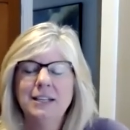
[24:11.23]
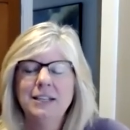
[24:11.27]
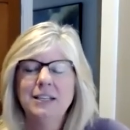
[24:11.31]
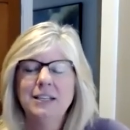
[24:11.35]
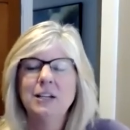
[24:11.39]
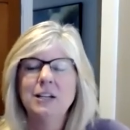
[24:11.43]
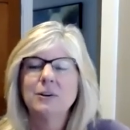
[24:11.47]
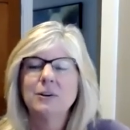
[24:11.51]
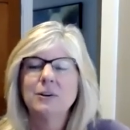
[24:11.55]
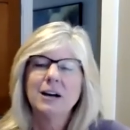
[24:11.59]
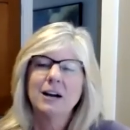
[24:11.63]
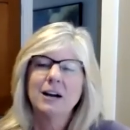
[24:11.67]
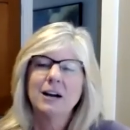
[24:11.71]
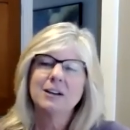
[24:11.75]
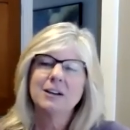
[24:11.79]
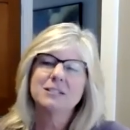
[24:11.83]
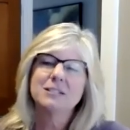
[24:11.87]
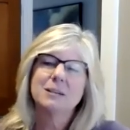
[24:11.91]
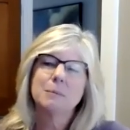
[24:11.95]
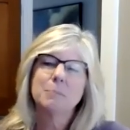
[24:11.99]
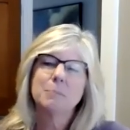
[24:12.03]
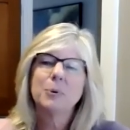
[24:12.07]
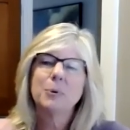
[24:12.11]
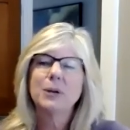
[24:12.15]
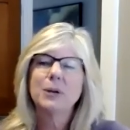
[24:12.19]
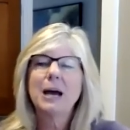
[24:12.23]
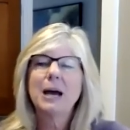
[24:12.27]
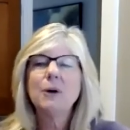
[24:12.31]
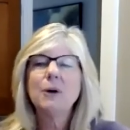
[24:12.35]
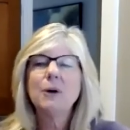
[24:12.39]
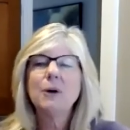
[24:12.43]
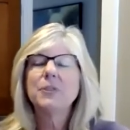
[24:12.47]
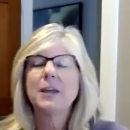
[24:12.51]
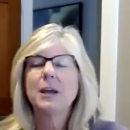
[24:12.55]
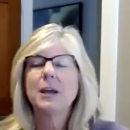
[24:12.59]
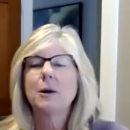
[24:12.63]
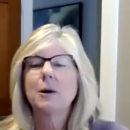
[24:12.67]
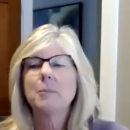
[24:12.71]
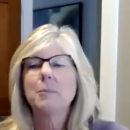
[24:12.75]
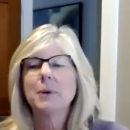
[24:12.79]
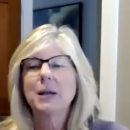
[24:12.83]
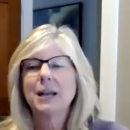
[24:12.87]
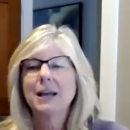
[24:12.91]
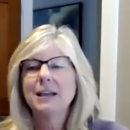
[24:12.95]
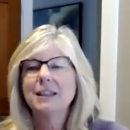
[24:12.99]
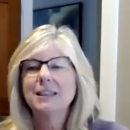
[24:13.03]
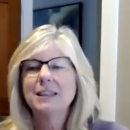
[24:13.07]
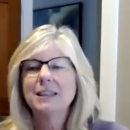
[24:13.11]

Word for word: you know hard to put out there but i